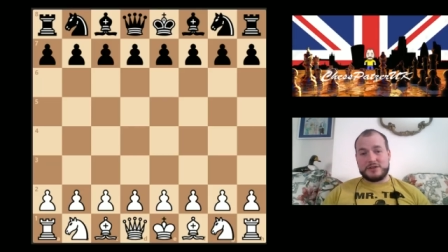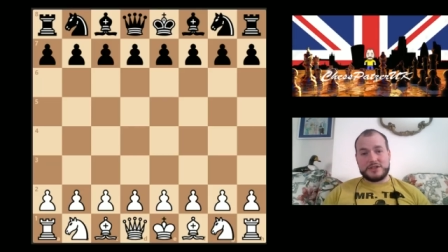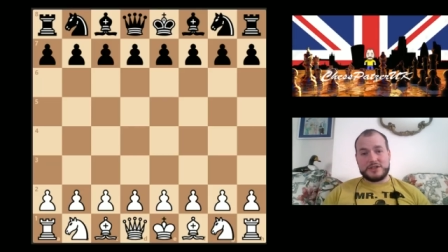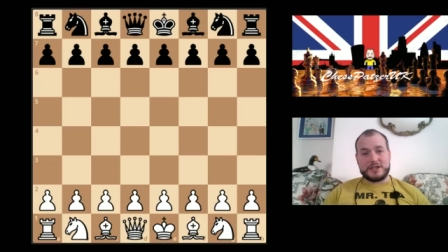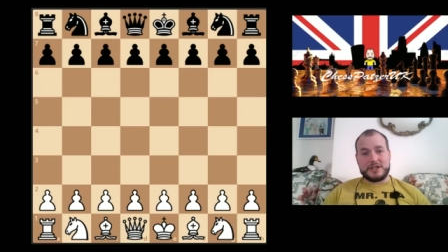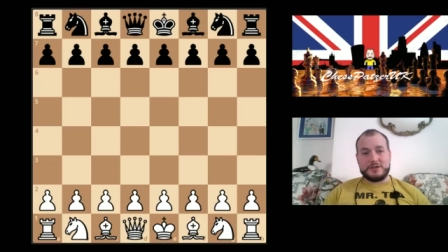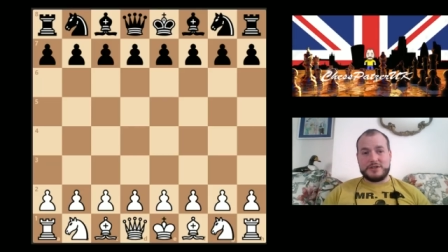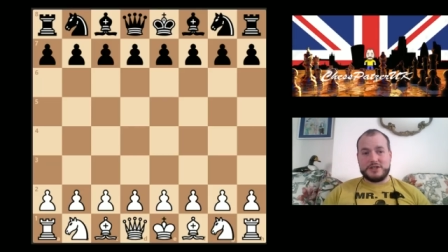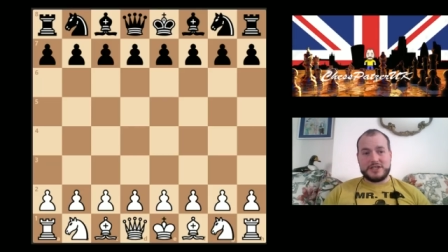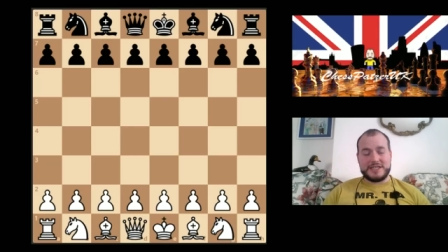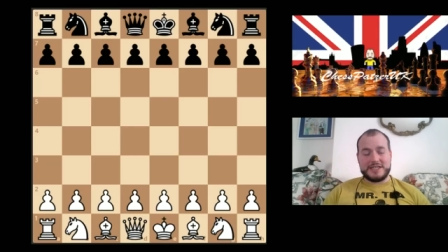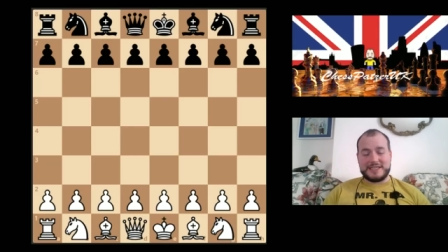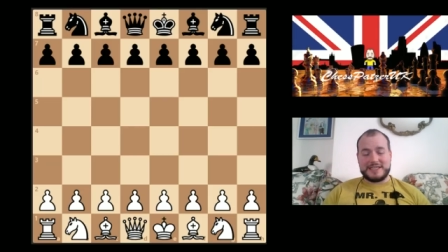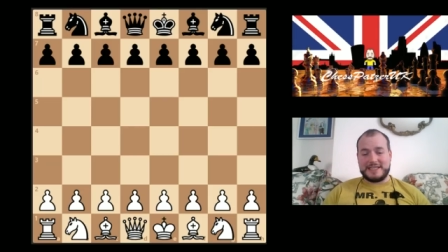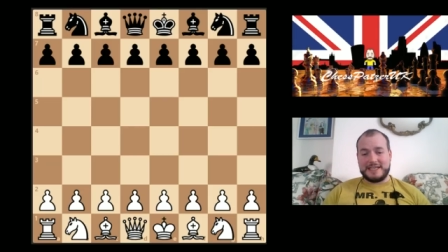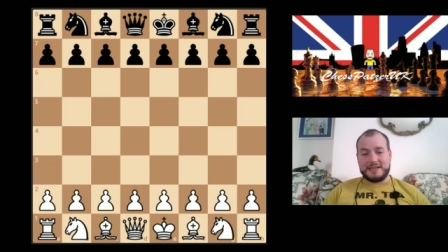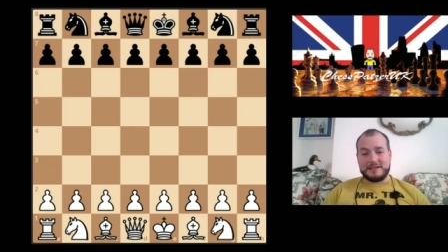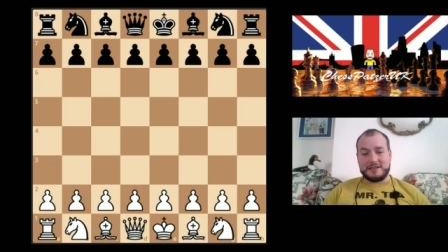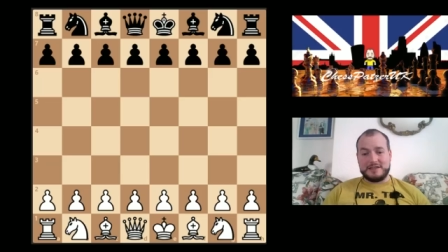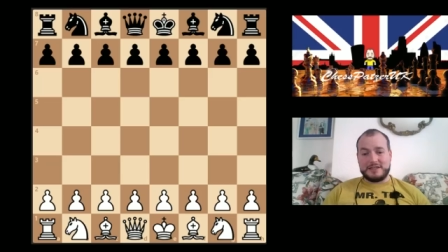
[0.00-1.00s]
Just go to Chess
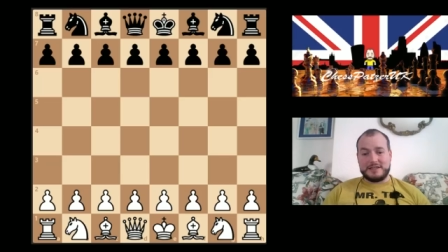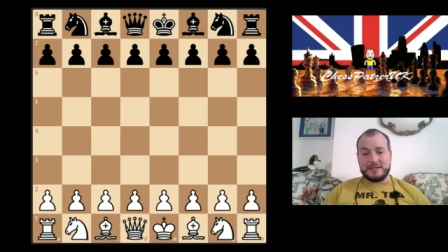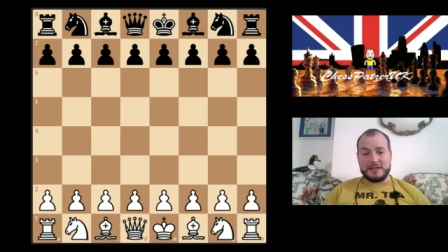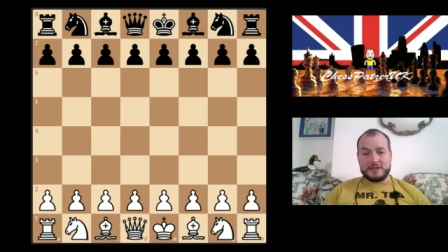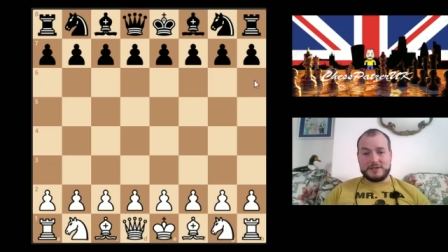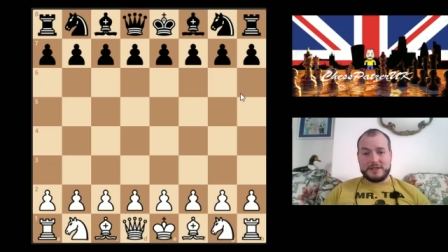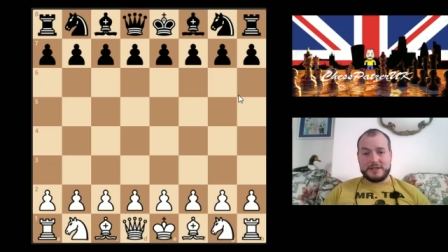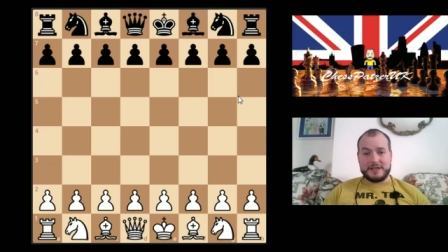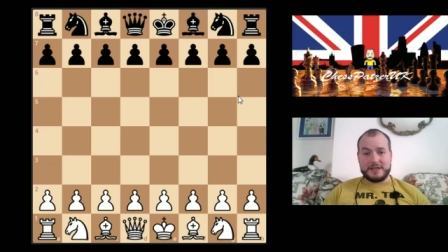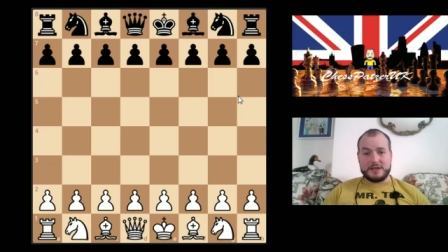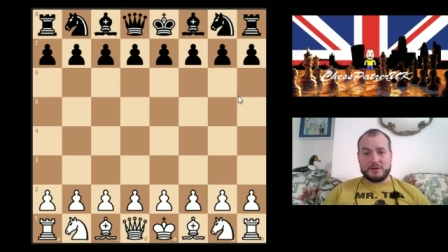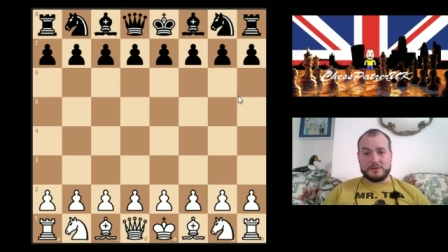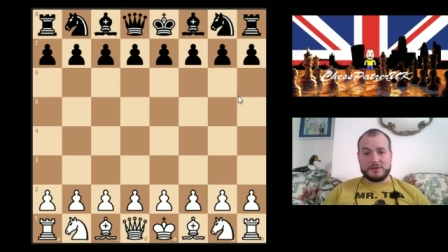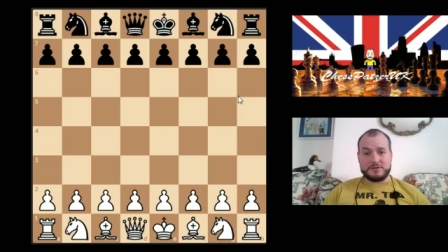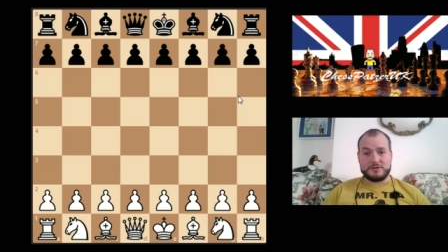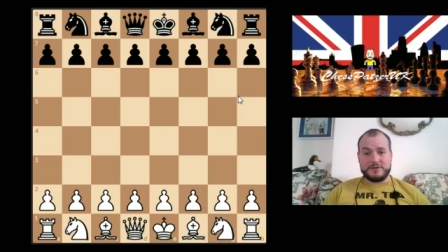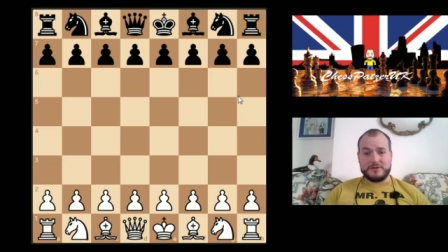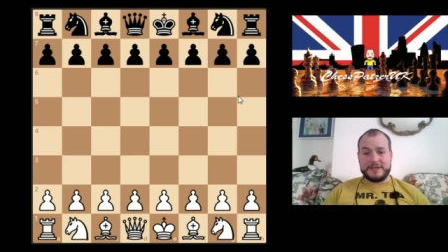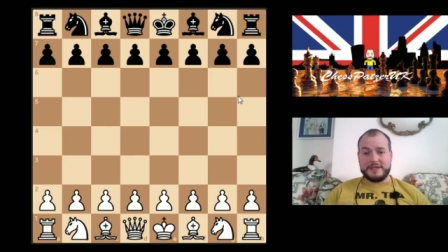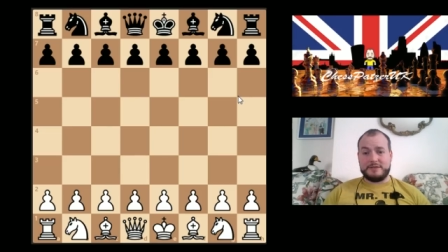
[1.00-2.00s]
England and go to the Golden
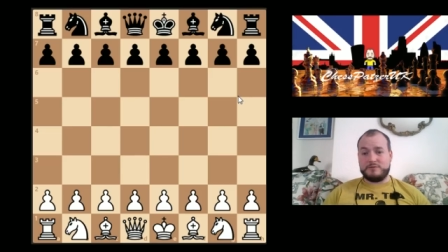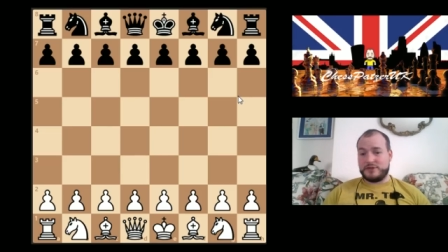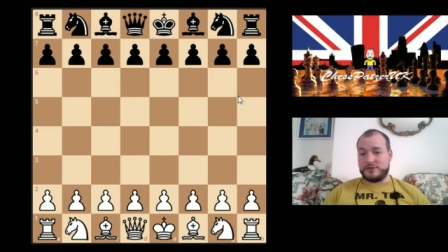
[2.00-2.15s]
Screen